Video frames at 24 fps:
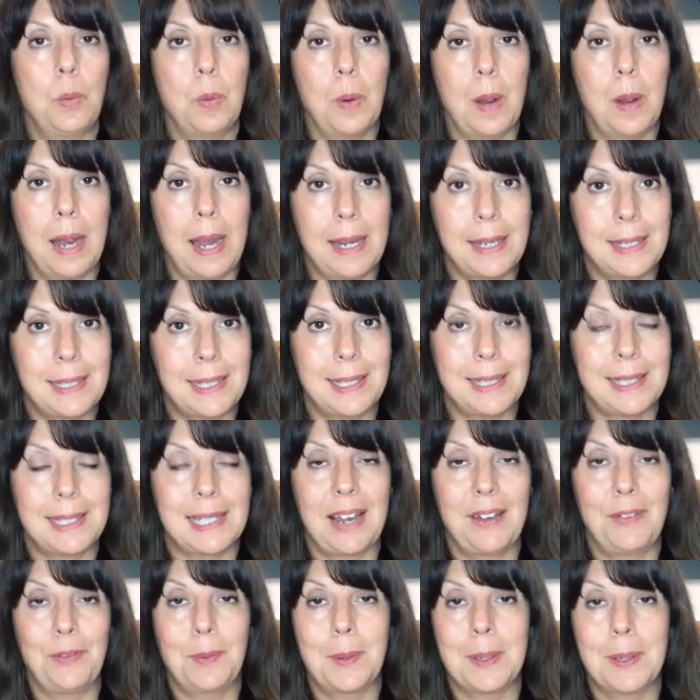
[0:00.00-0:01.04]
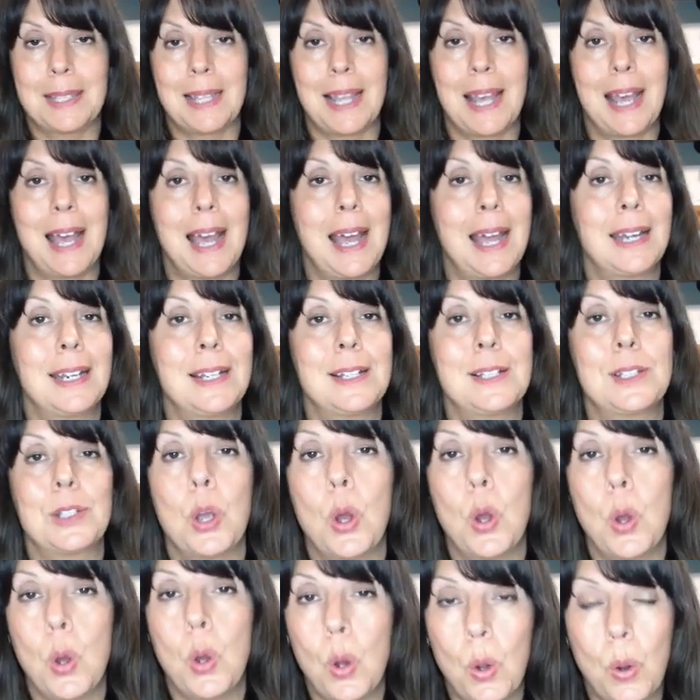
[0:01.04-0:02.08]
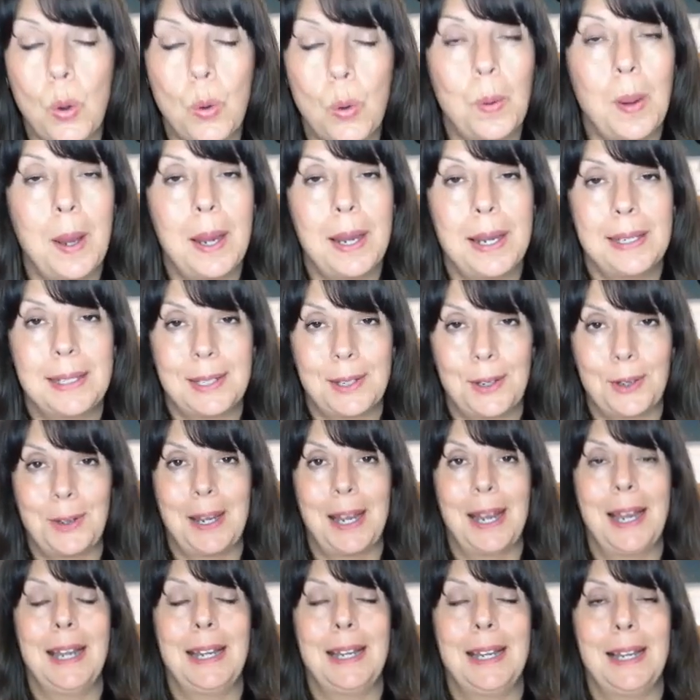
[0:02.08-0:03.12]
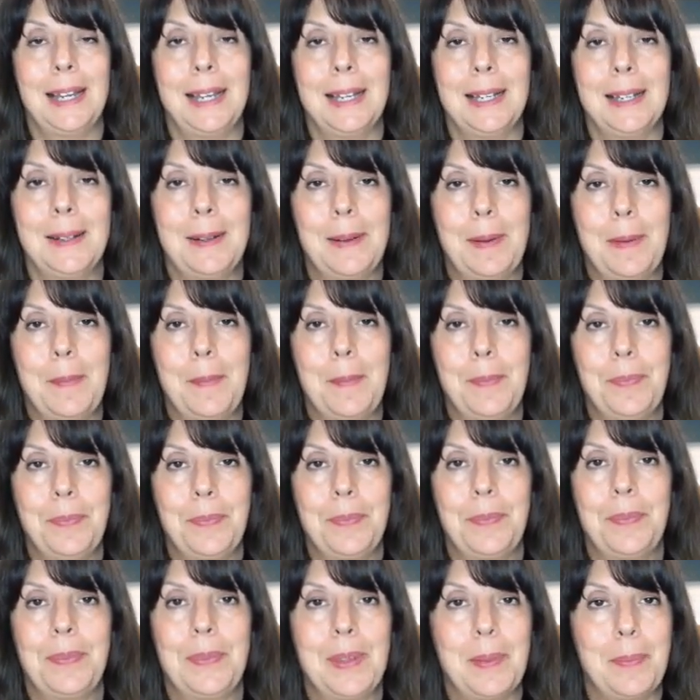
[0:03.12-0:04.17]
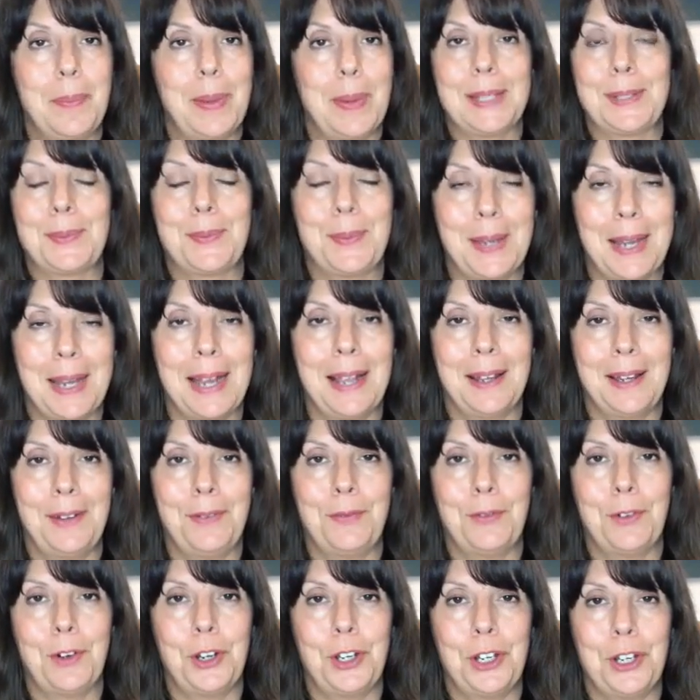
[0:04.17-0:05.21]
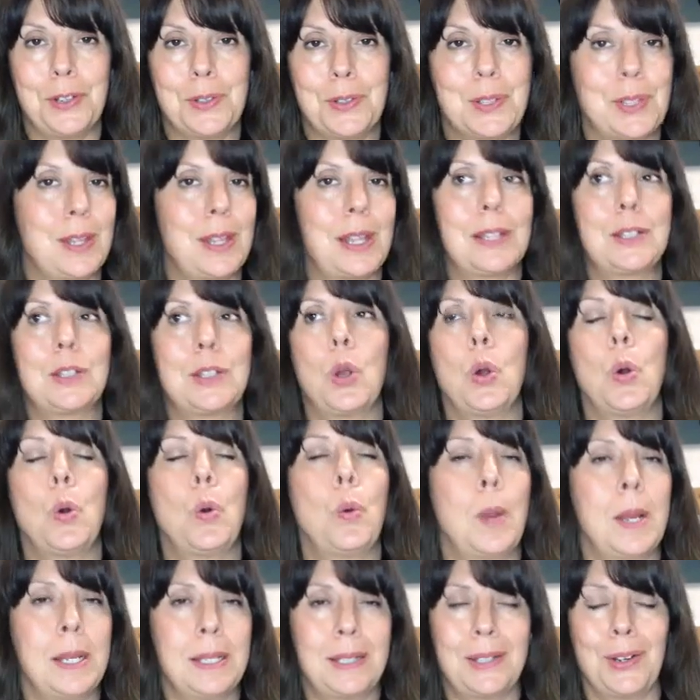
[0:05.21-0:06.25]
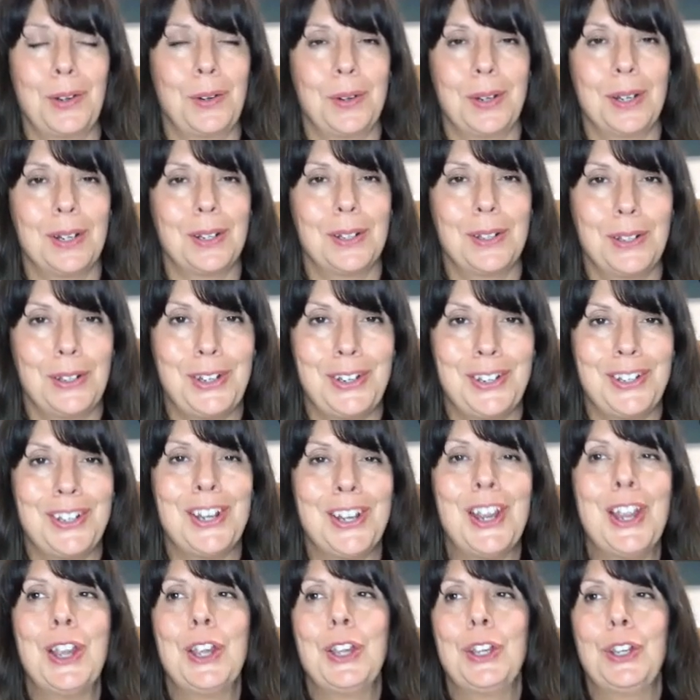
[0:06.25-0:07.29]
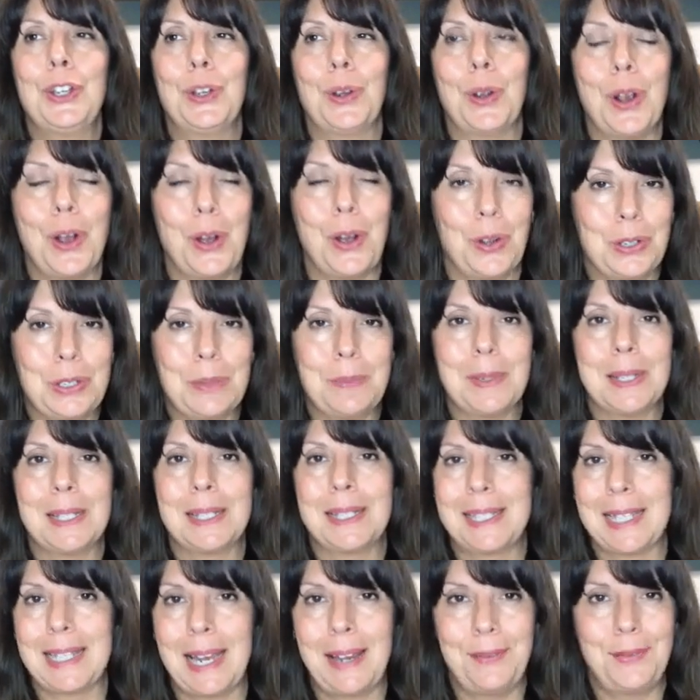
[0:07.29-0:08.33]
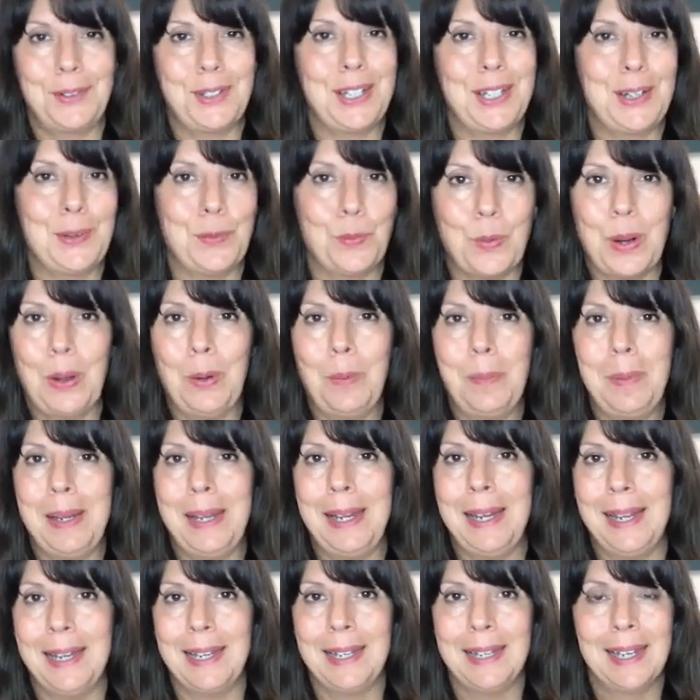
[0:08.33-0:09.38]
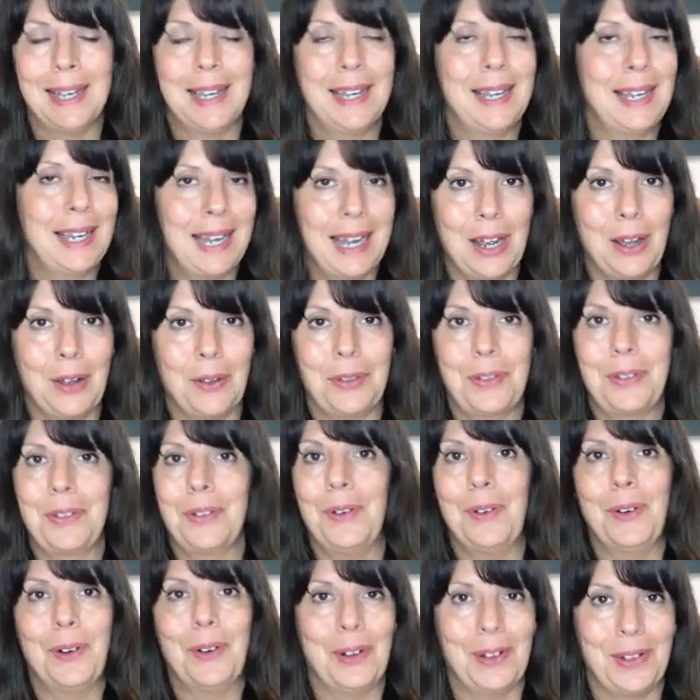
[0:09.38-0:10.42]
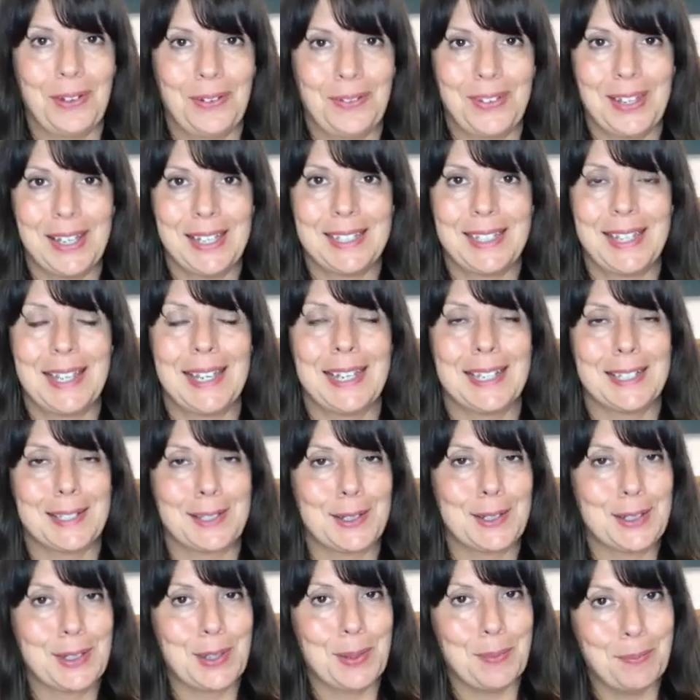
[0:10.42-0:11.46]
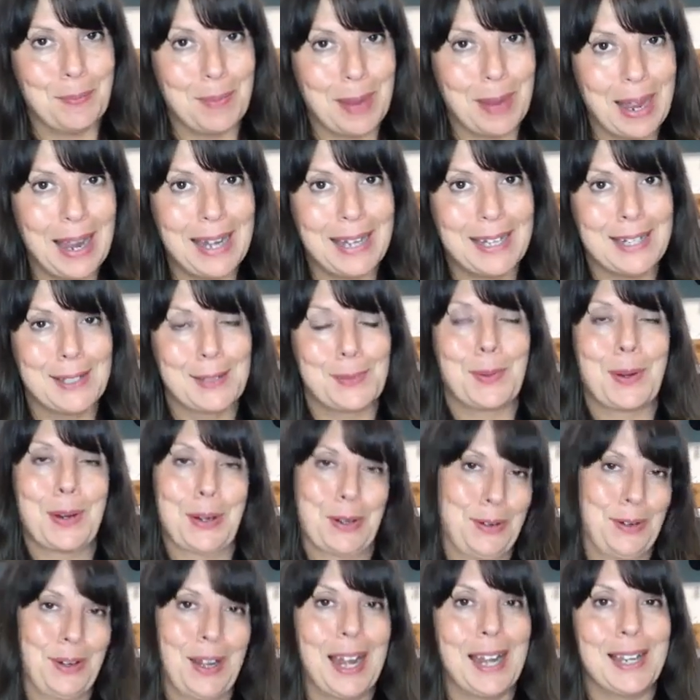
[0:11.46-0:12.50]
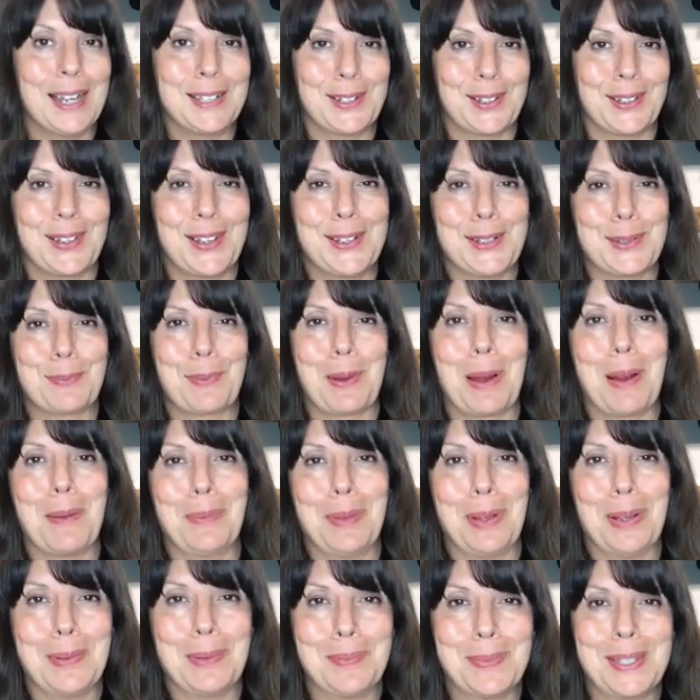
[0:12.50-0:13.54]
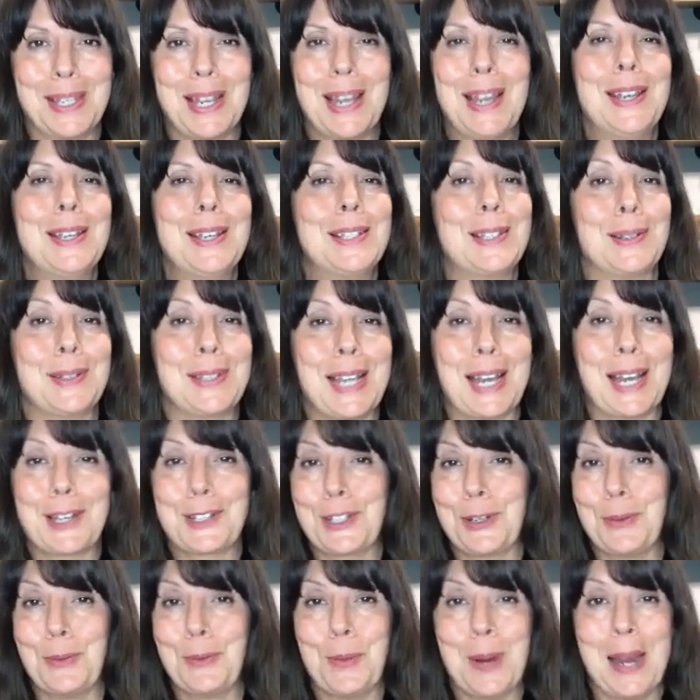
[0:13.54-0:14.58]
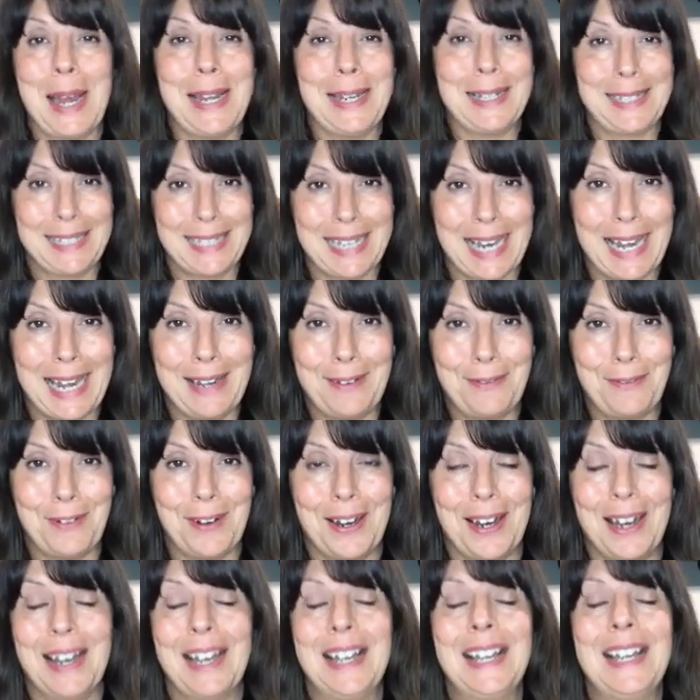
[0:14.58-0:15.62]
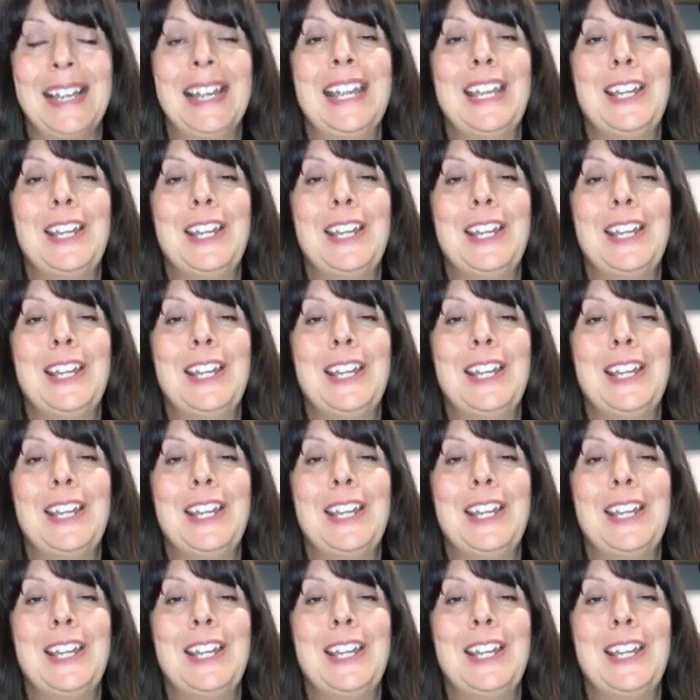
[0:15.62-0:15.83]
Why is it safe? Because the heart is always creating the best reality for you. So that's always going to include your ultimate safety, well being, health, all of these things, because the mind is what creates all those problems. So it's actually way safer.